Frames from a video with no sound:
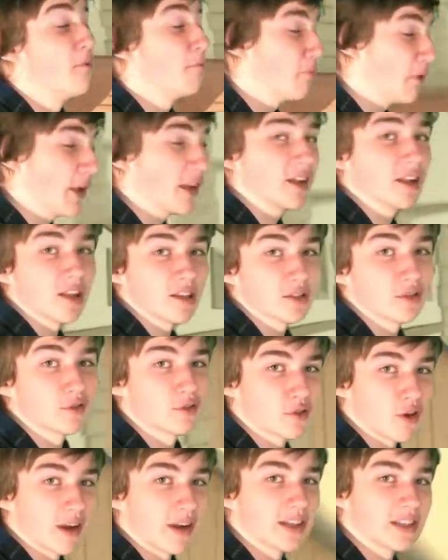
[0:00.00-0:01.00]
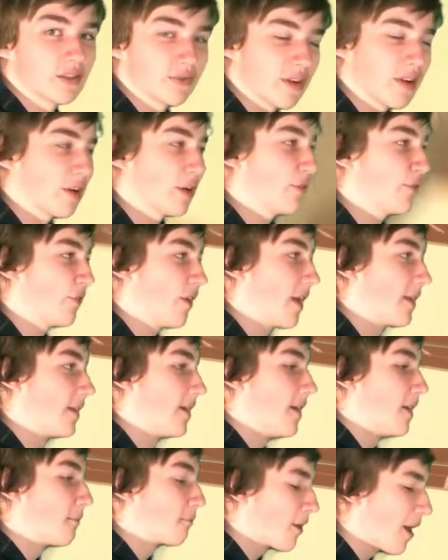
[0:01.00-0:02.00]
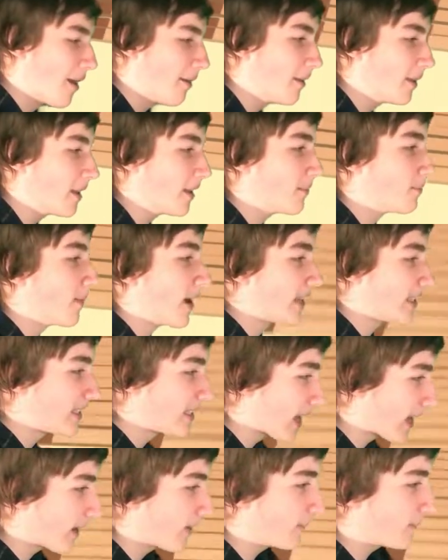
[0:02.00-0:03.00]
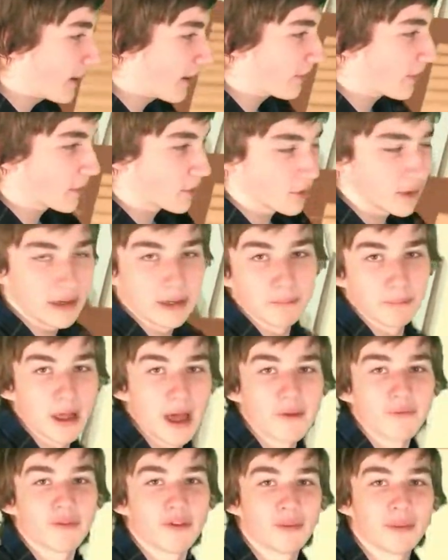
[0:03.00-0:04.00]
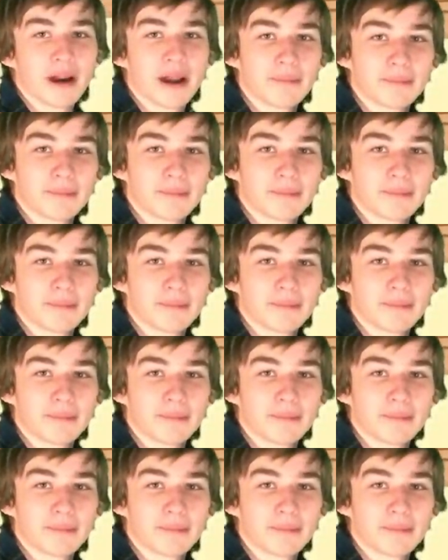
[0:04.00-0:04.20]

Play Cluster Truck, it's very fun. Probably my second favorite 3D platformer